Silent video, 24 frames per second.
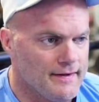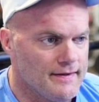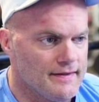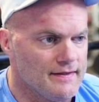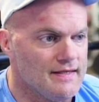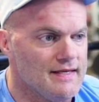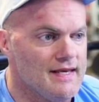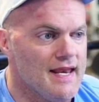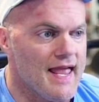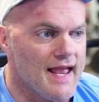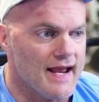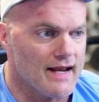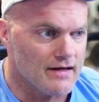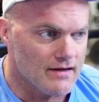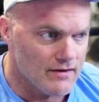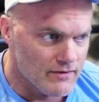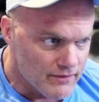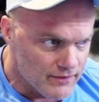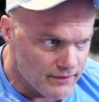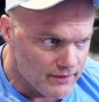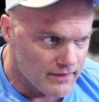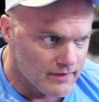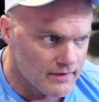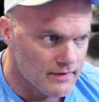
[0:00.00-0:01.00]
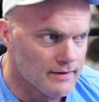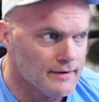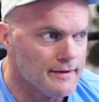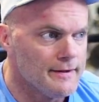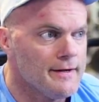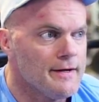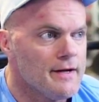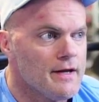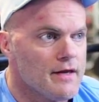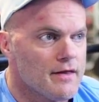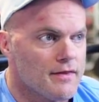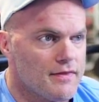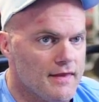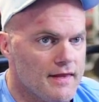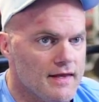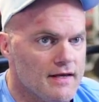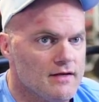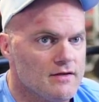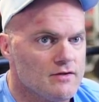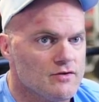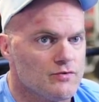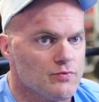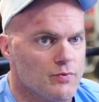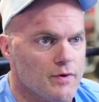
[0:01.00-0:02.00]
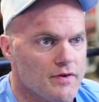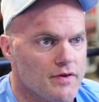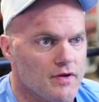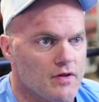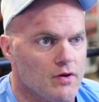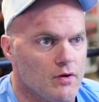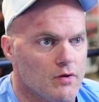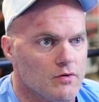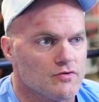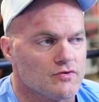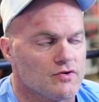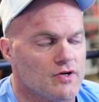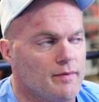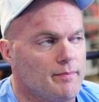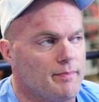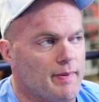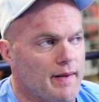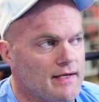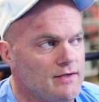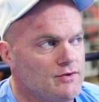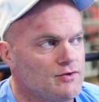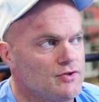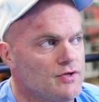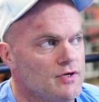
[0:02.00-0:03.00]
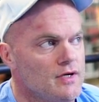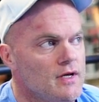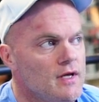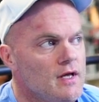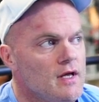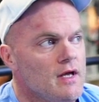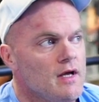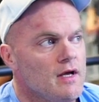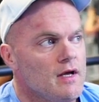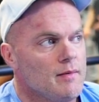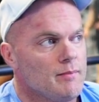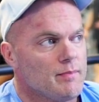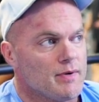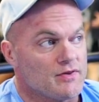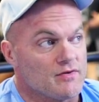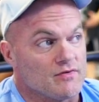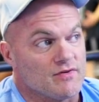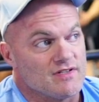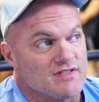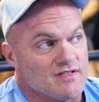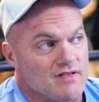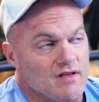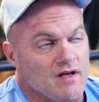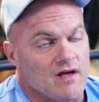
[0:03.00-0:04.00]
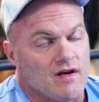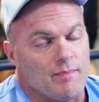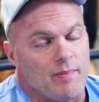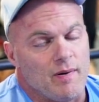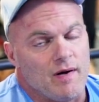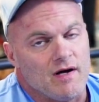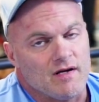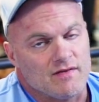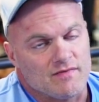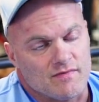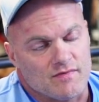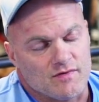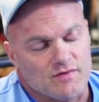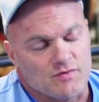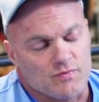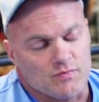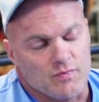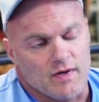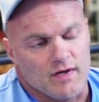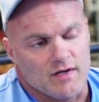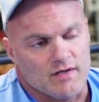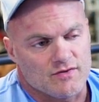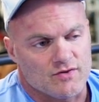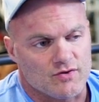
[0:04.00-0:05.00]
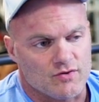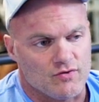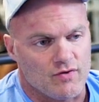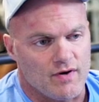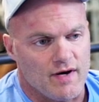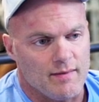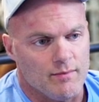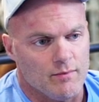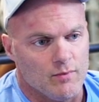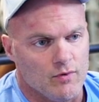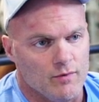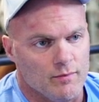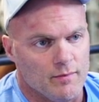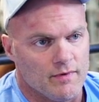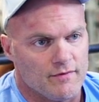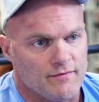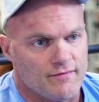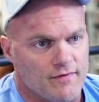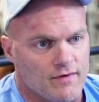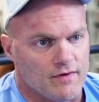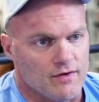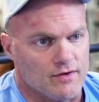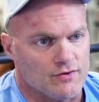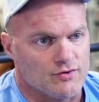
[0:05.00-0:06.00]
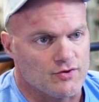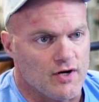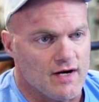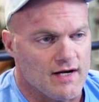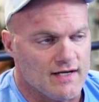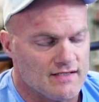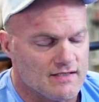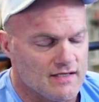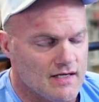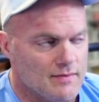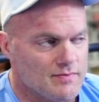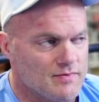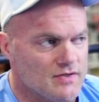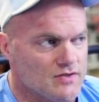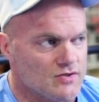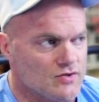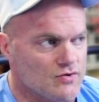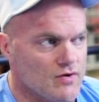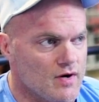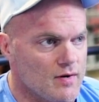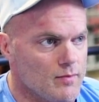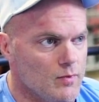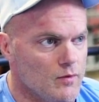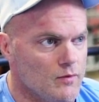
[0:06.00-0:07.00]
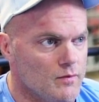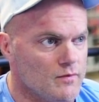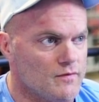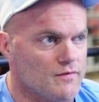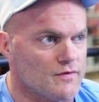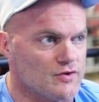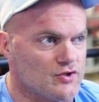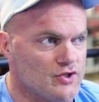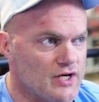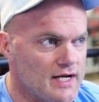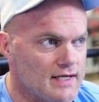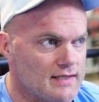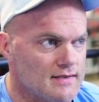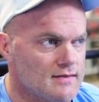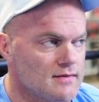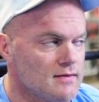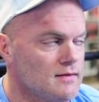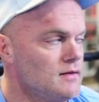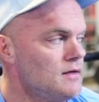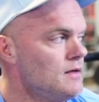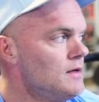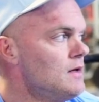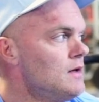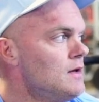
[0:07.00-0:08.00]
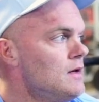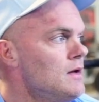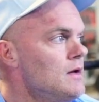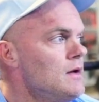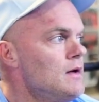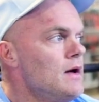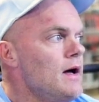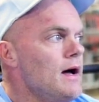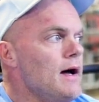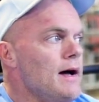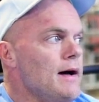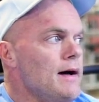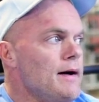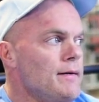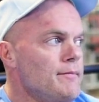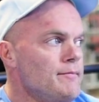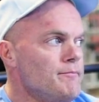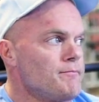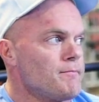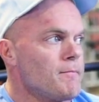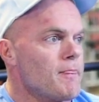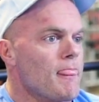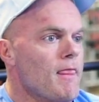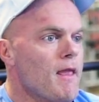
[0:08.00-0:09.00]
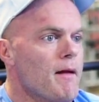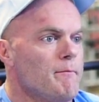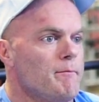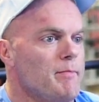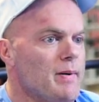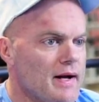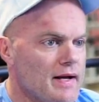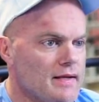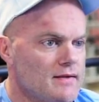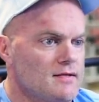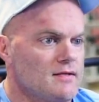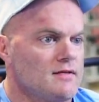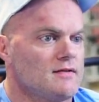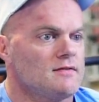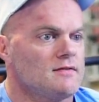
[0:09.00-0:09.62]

negative things with a close grip bench but there is a lot of positives as well it's a great movement for triceps it's a great movement for chest um, but